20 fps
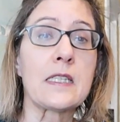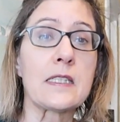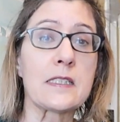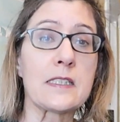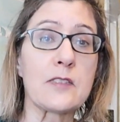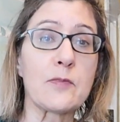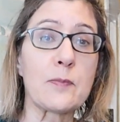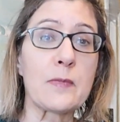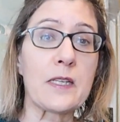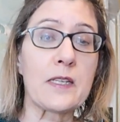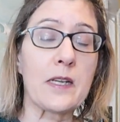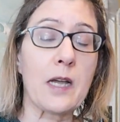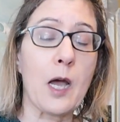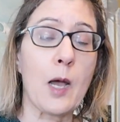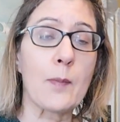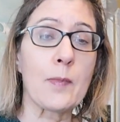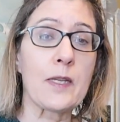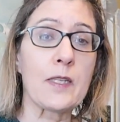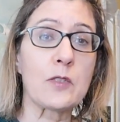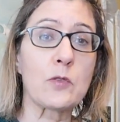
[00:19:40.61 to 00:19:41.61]
leave me a
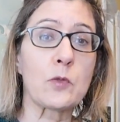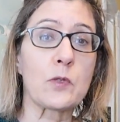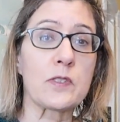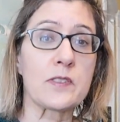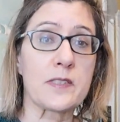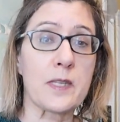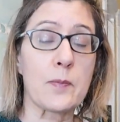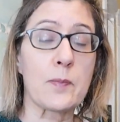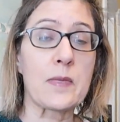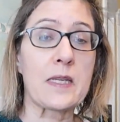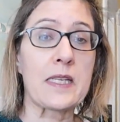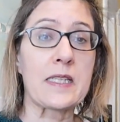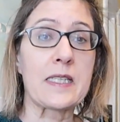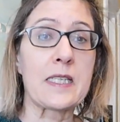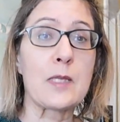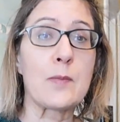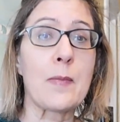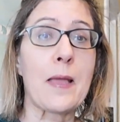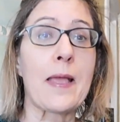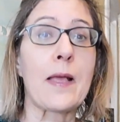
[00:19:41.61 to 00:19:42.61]
comment or send me an
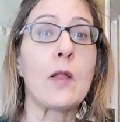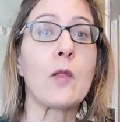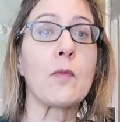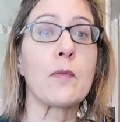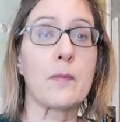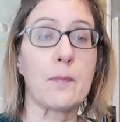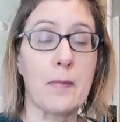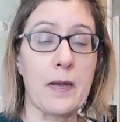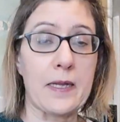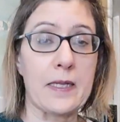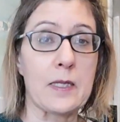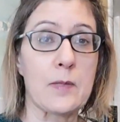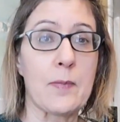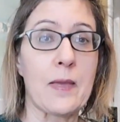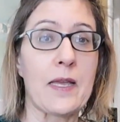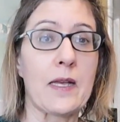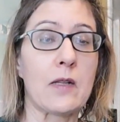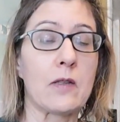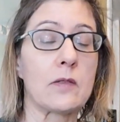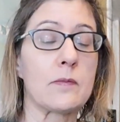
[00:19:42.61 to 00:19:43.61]
email. My
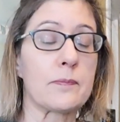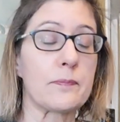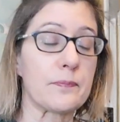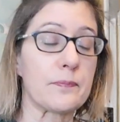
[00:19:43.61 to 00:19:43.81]
email